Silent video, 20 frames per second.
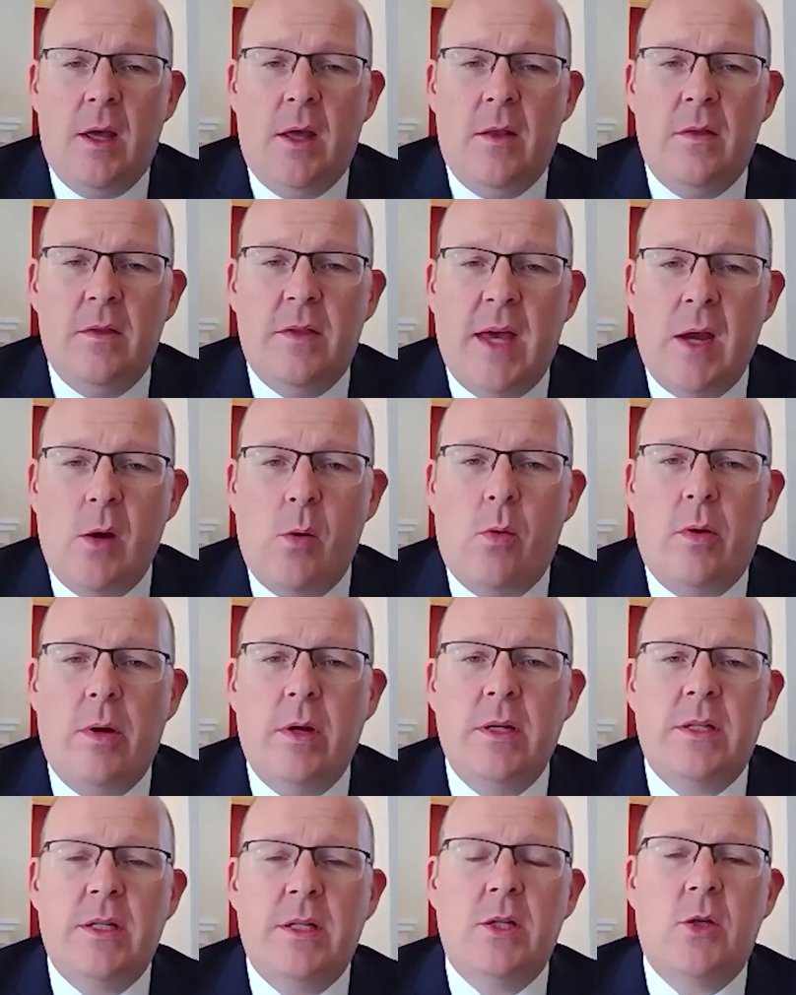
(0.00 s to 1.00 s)
they were in
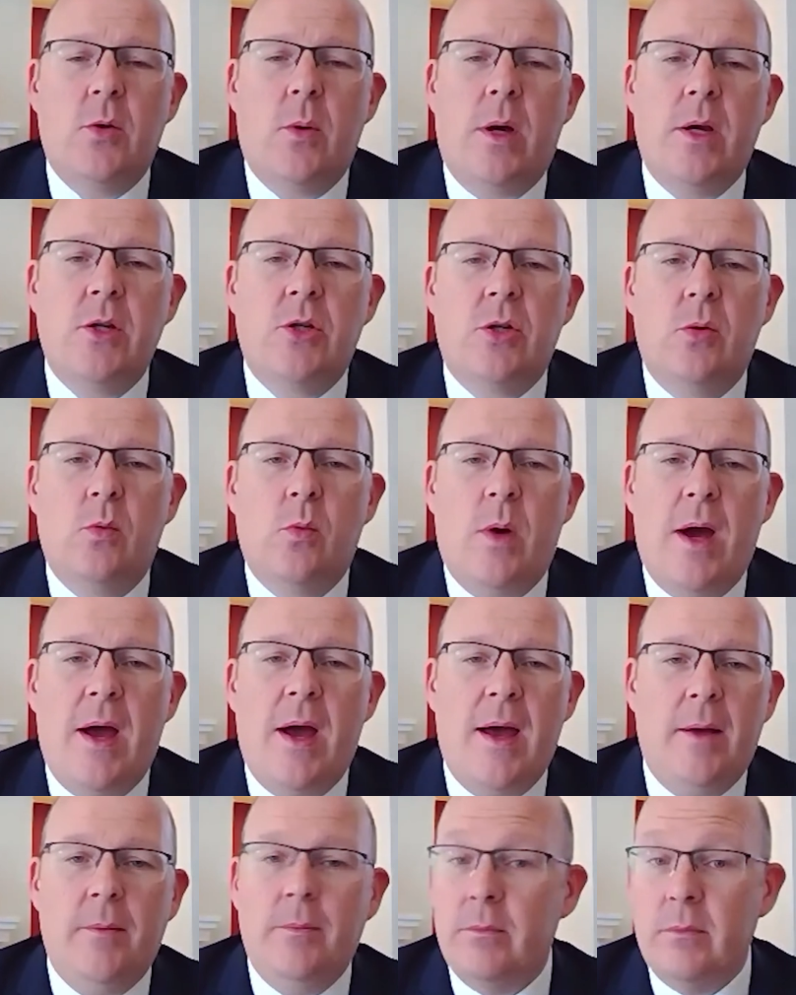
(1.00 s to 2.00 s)
a situation
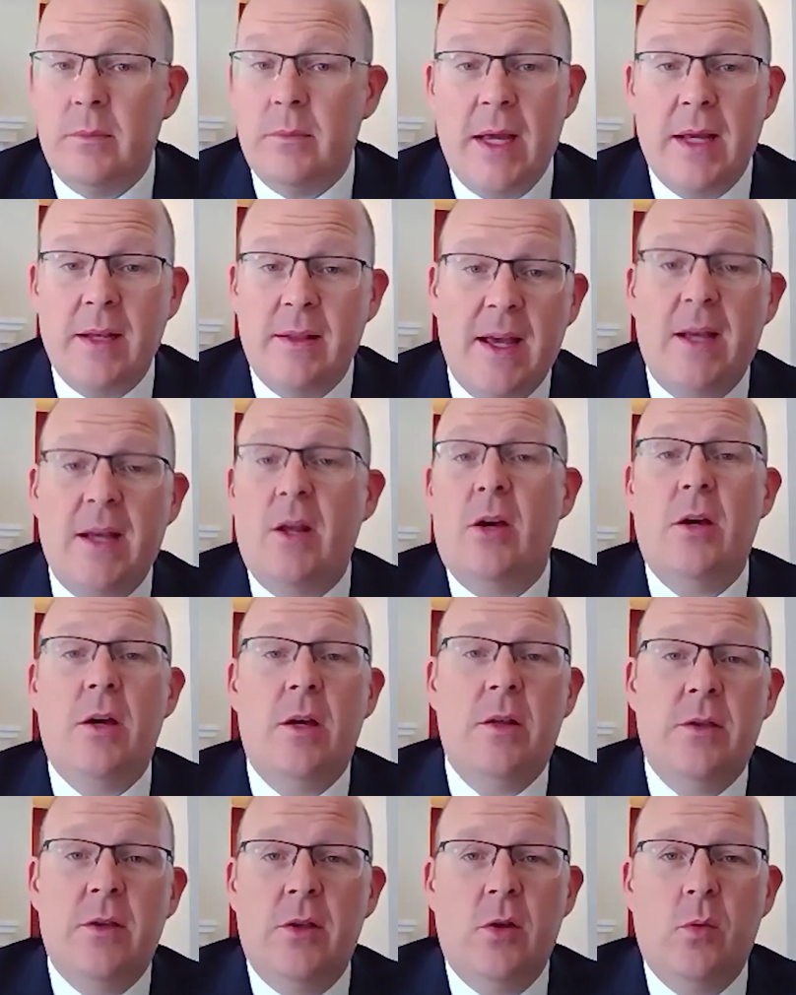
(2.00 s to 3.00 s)
where they'd
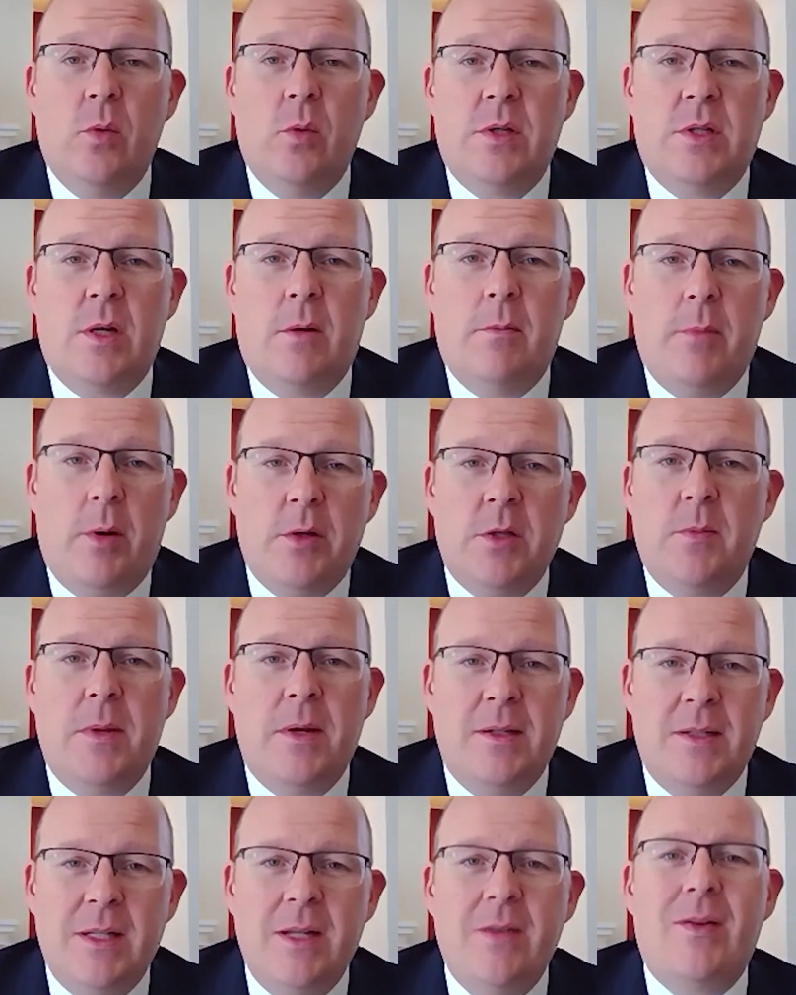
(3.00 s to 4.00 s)
heard that there was some
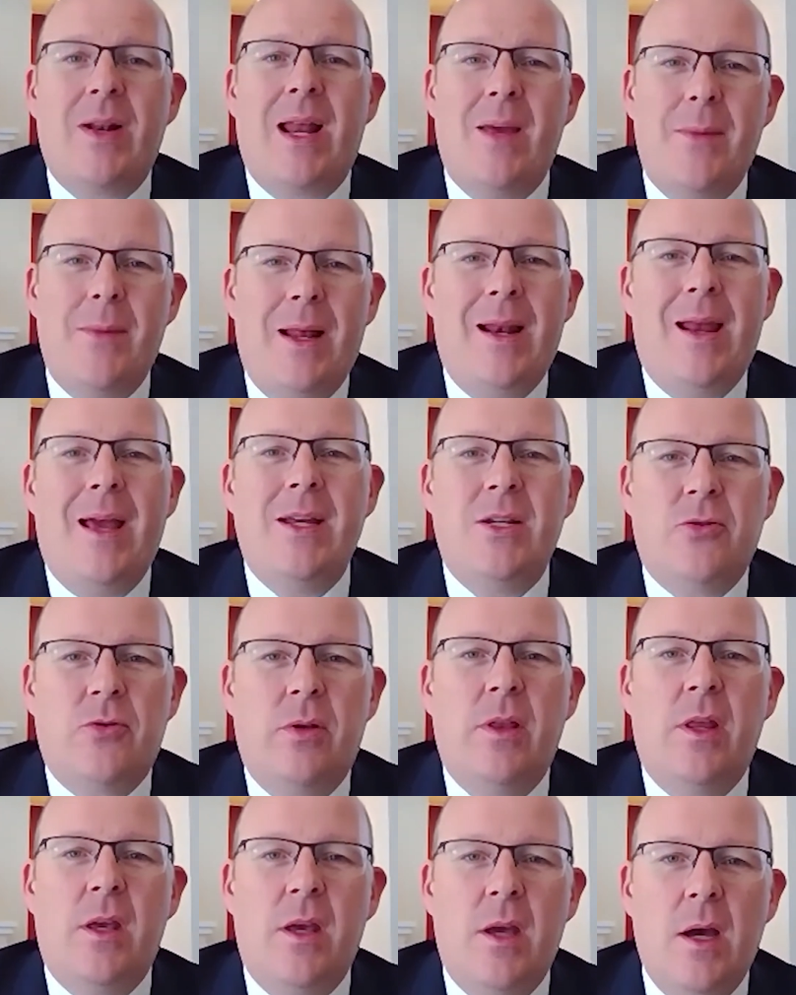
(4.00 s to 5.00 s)
possibility of claiming later
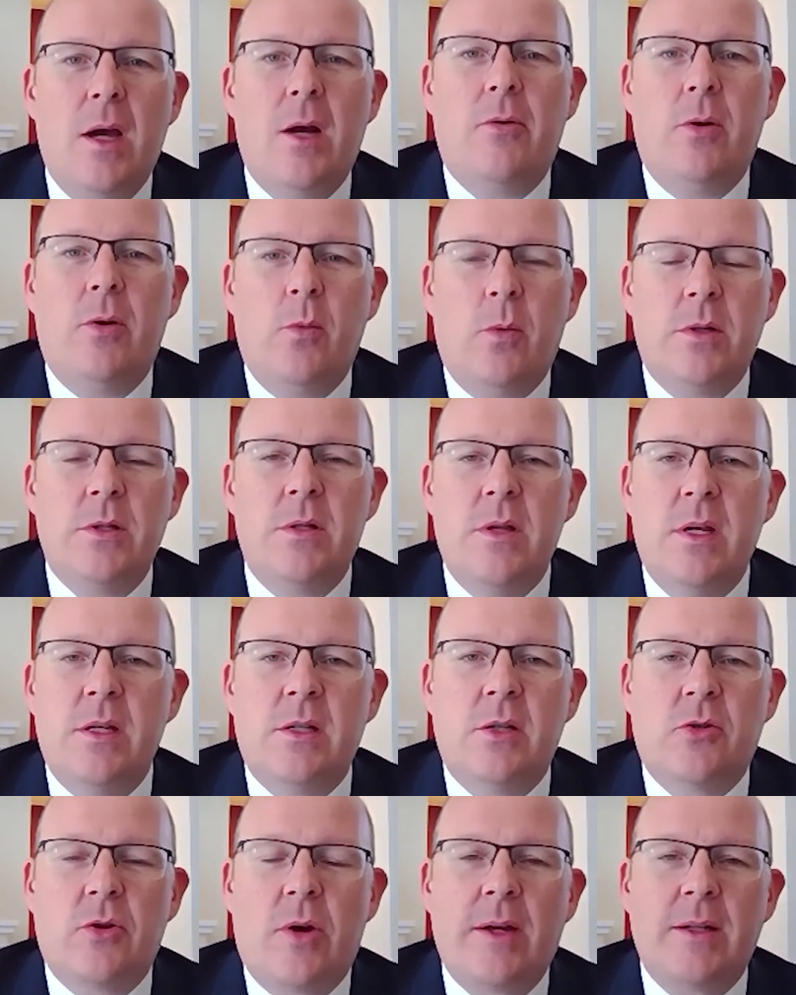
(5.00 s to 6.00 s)
in the year and wasn't this
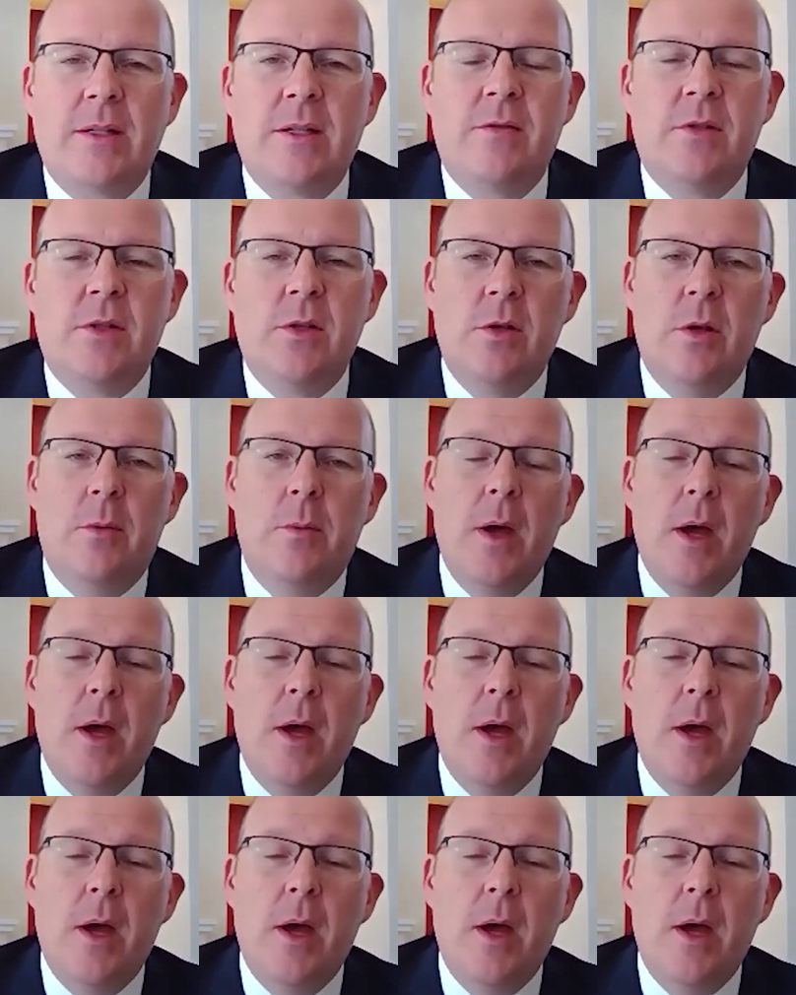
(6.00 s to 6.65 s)
attractive to them.